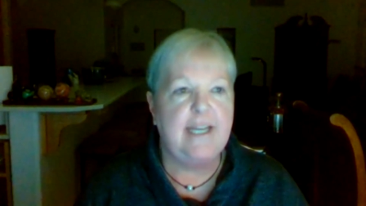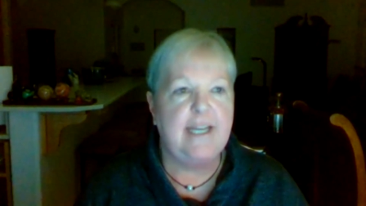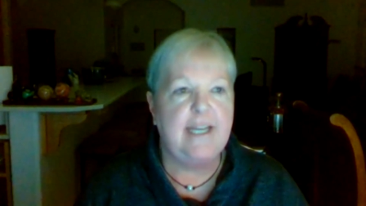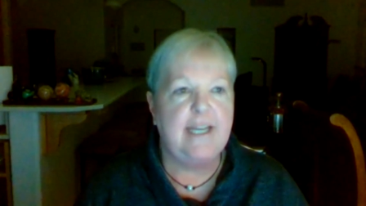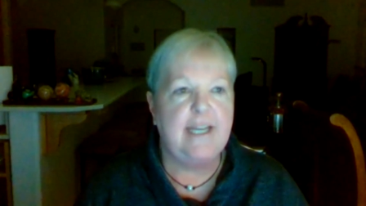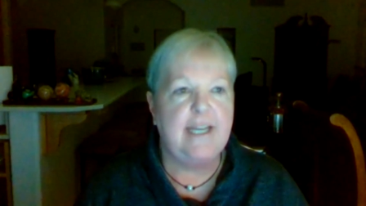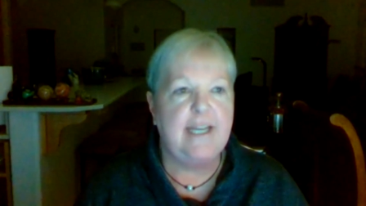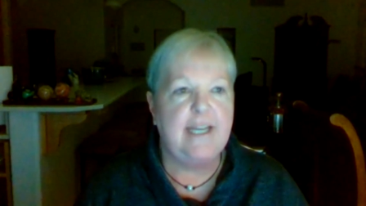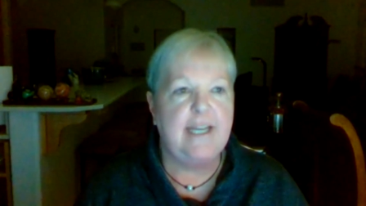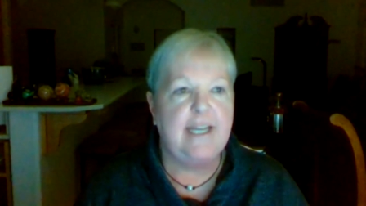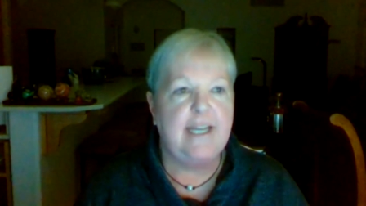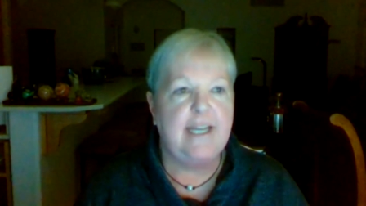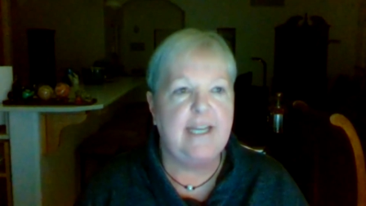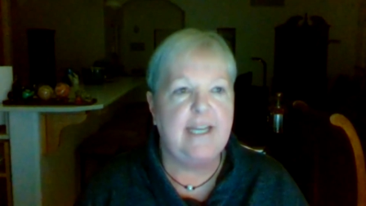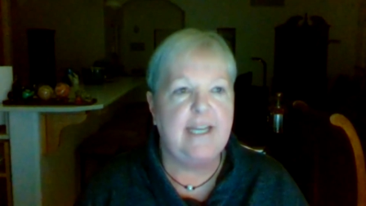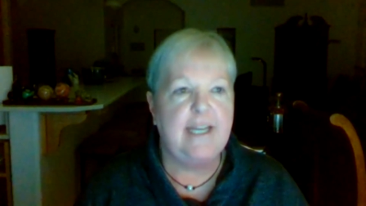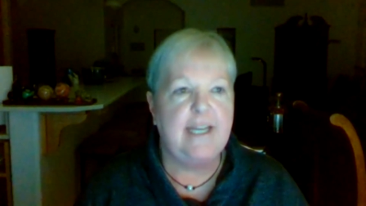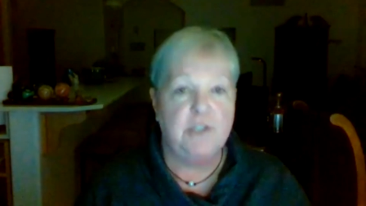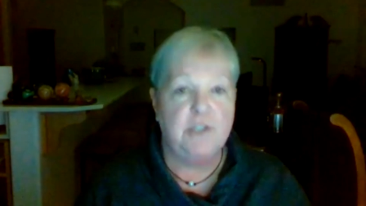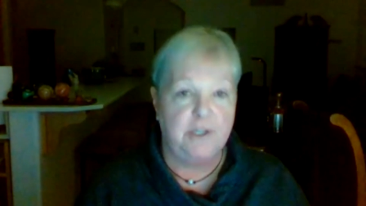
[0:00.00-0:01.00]
Um, it
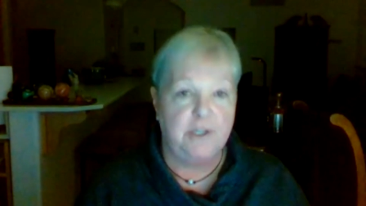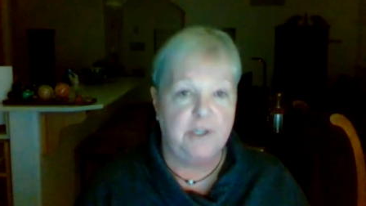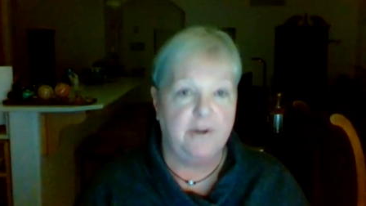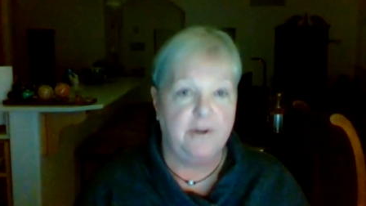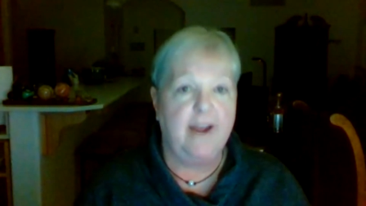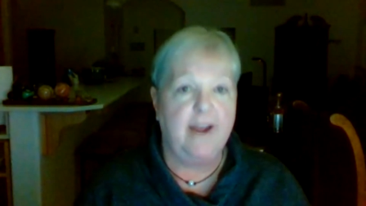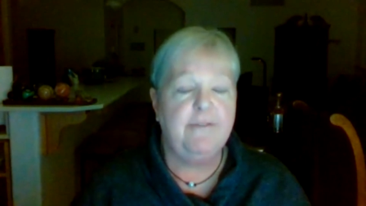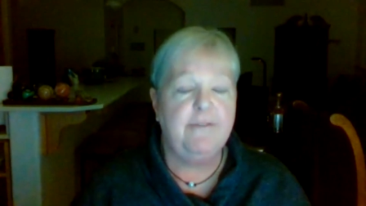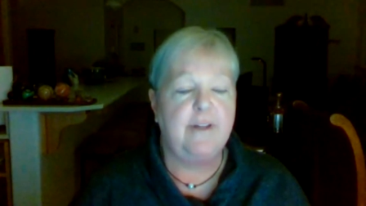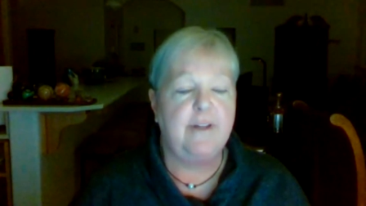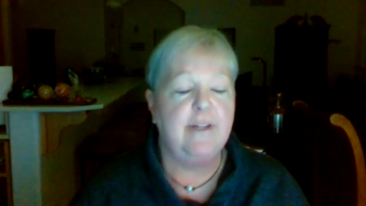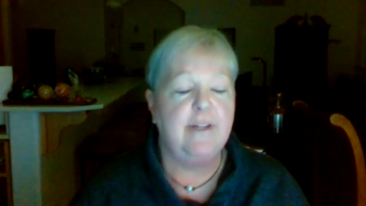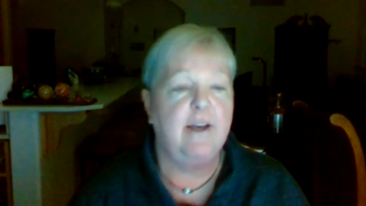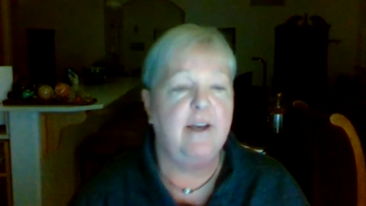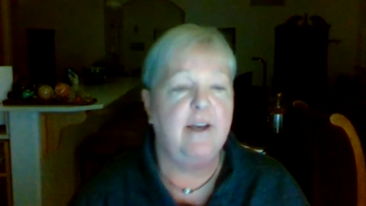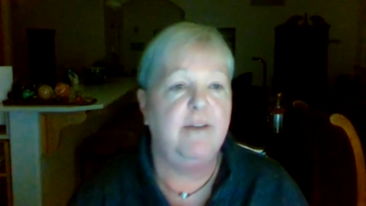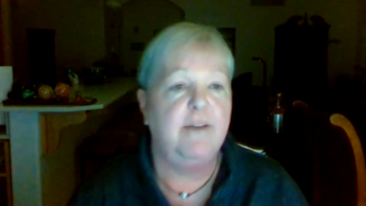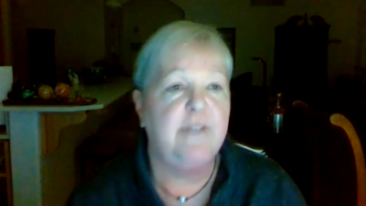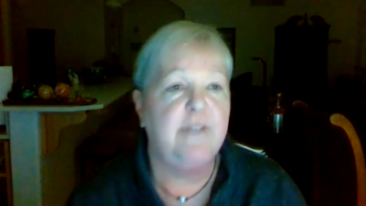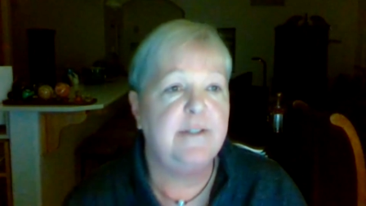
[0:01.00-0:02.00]
is
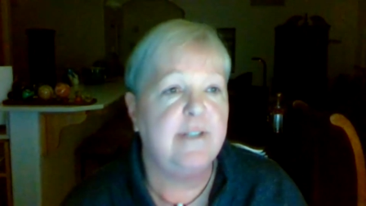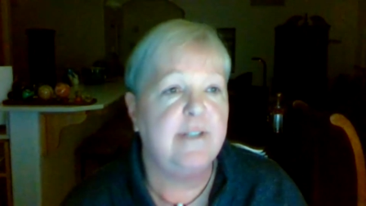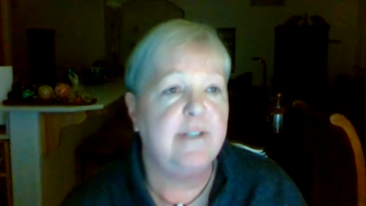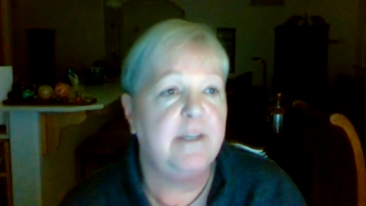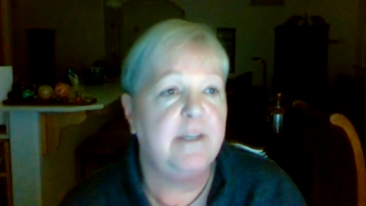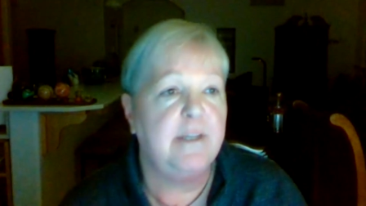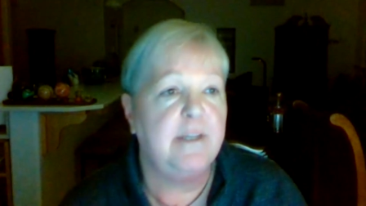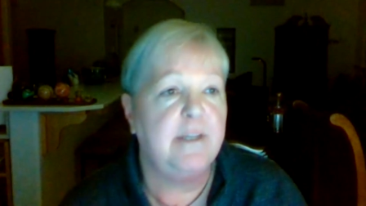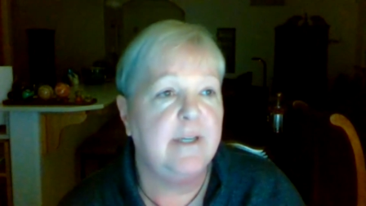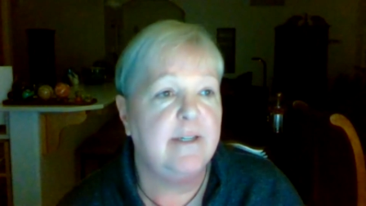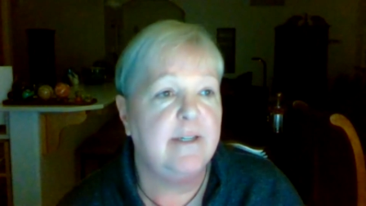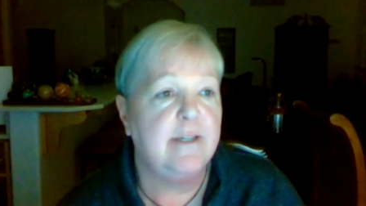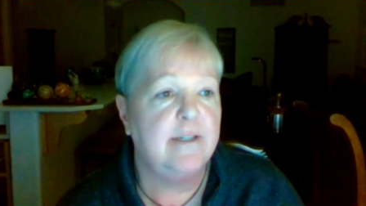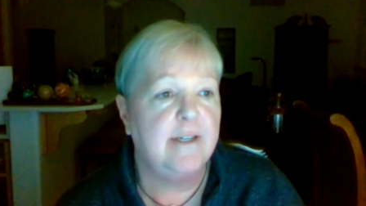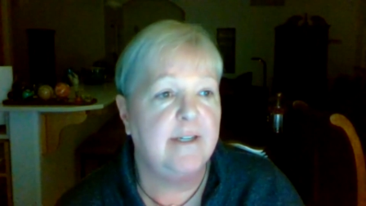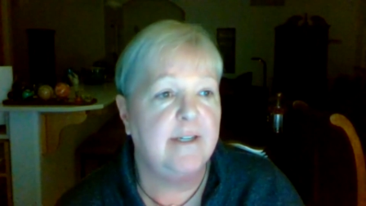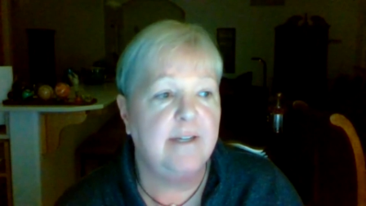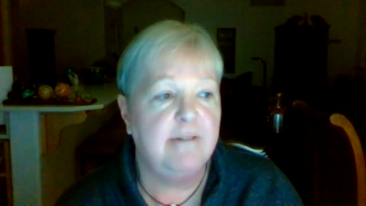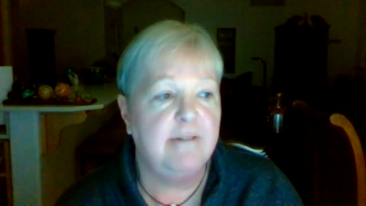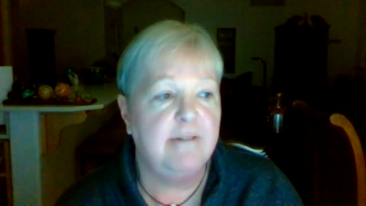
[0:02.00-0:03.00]
geographically, obviously, but
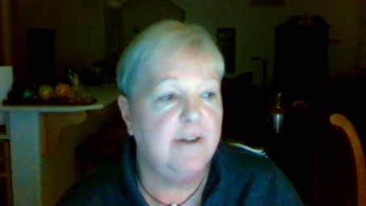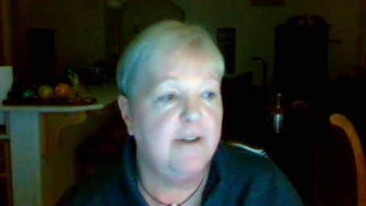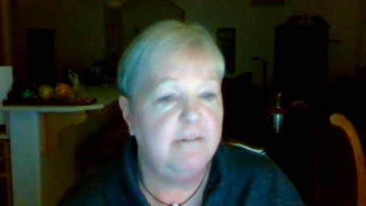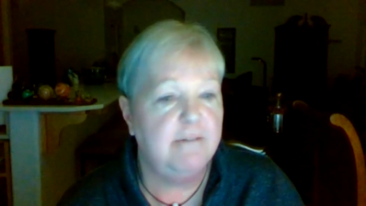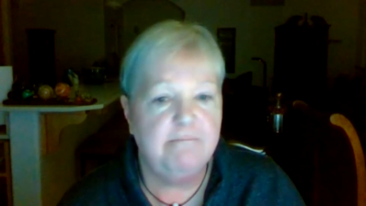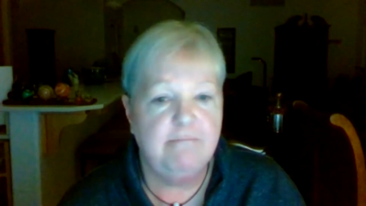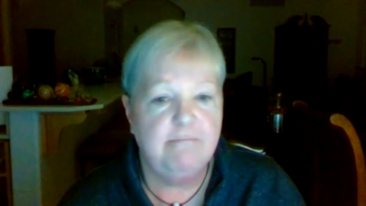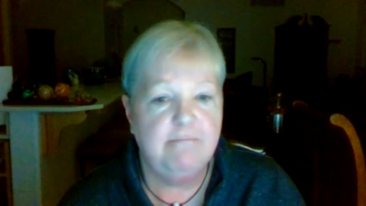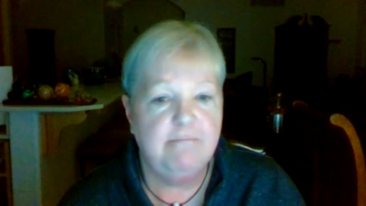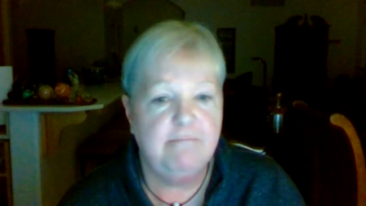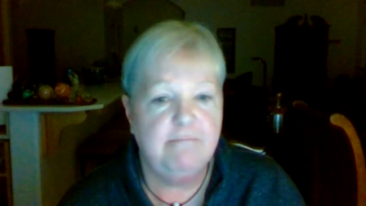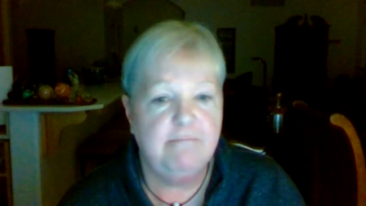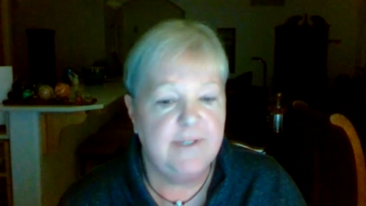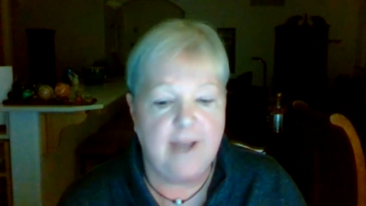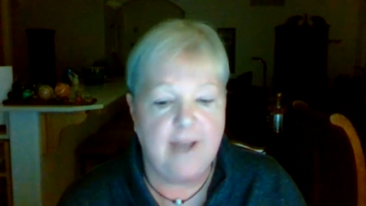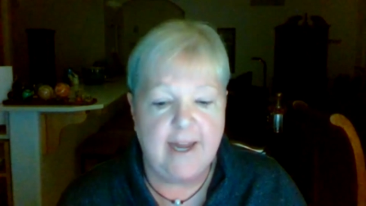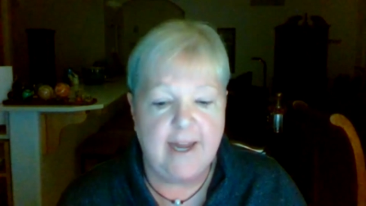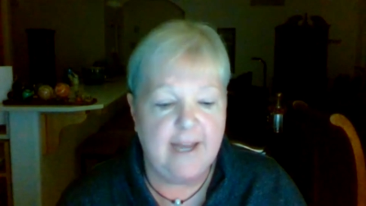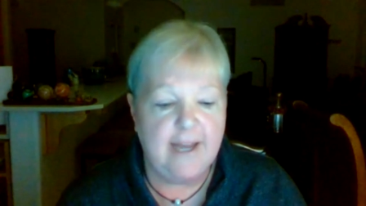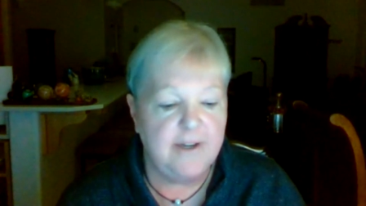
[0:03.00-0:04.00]
uh, no,
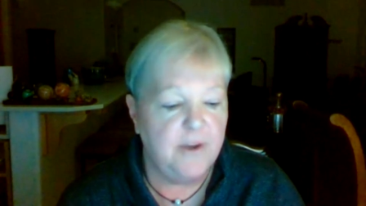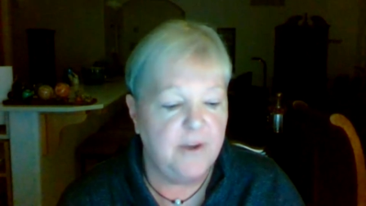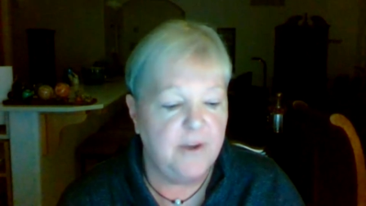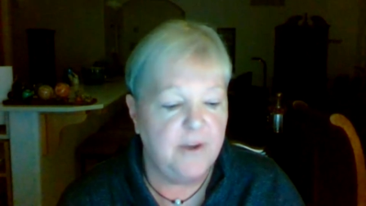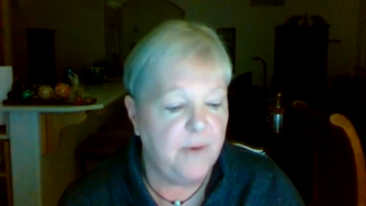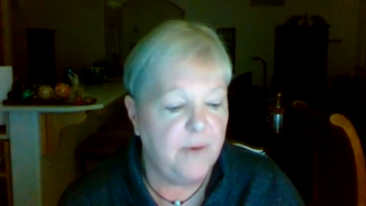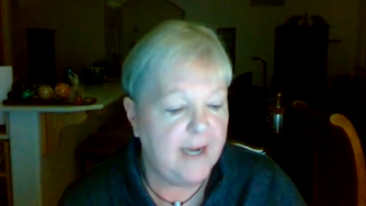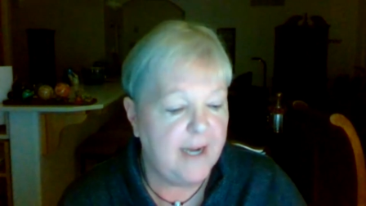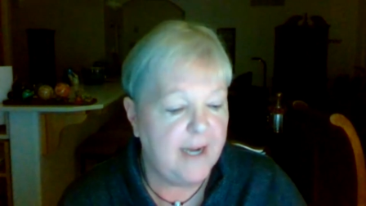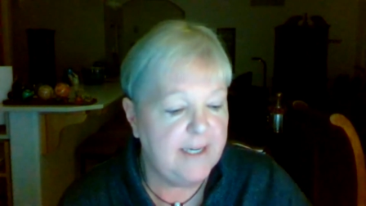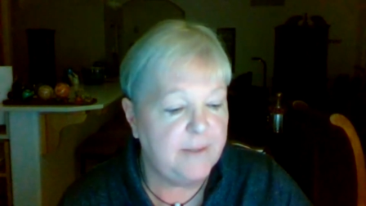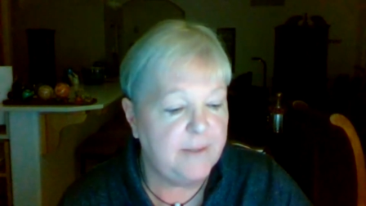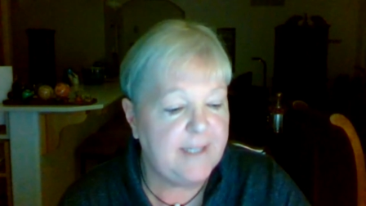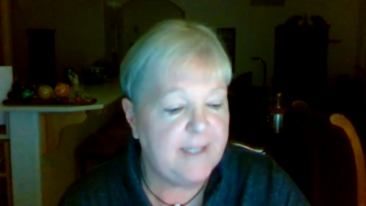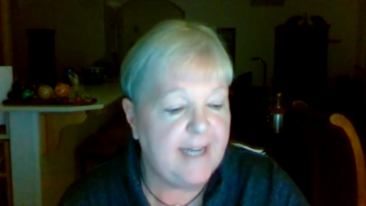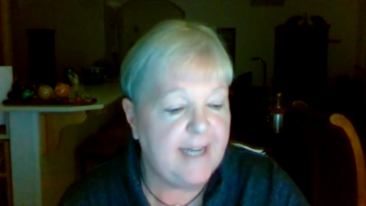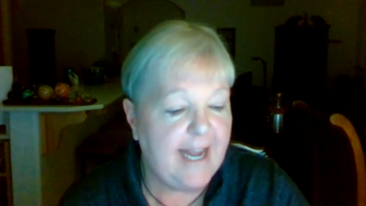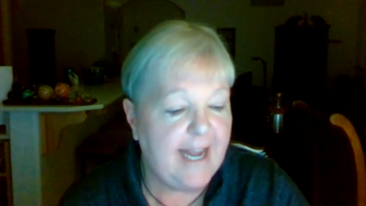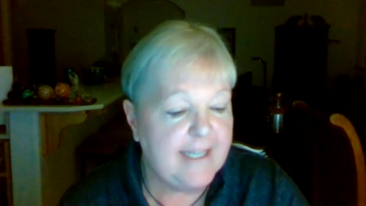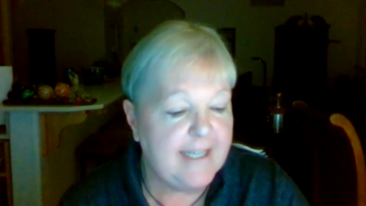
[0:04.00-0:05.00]
Scott had no idea I was going
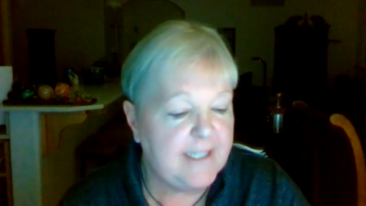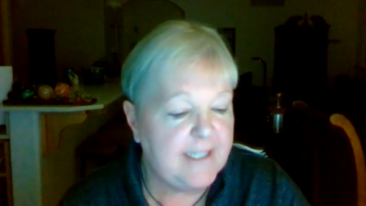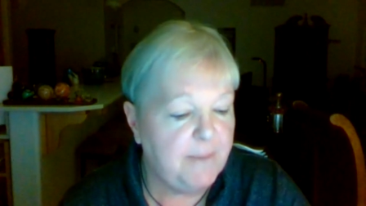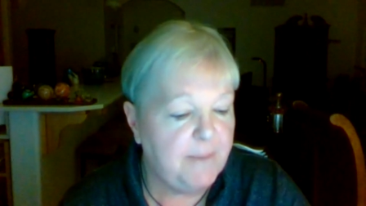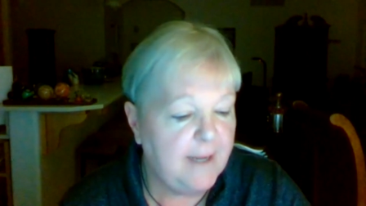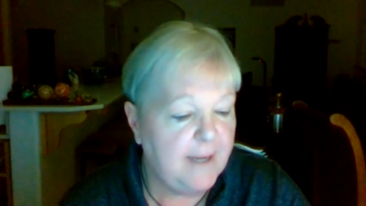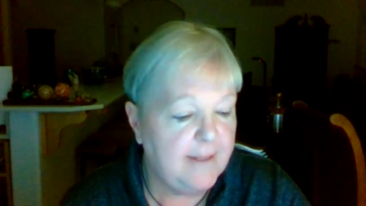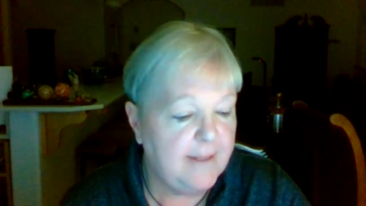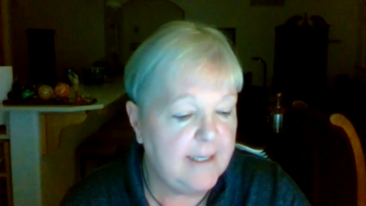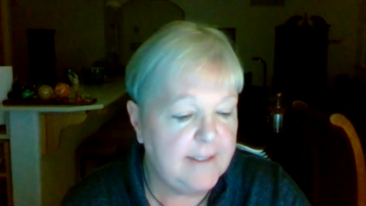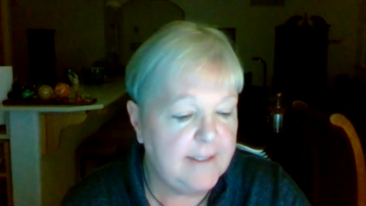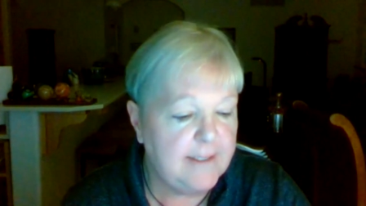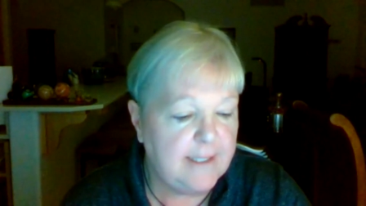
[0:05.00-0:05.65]
to ask about this.